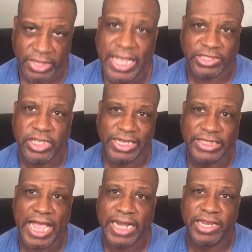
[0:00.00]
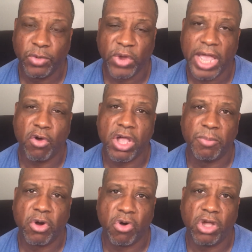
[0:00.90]
That's the exactly the way I'll
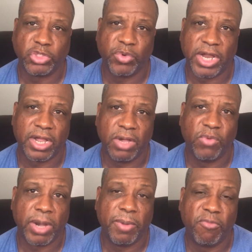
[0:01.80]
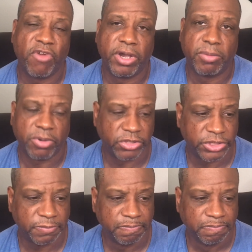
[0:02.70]
come across when I'm in front of the person,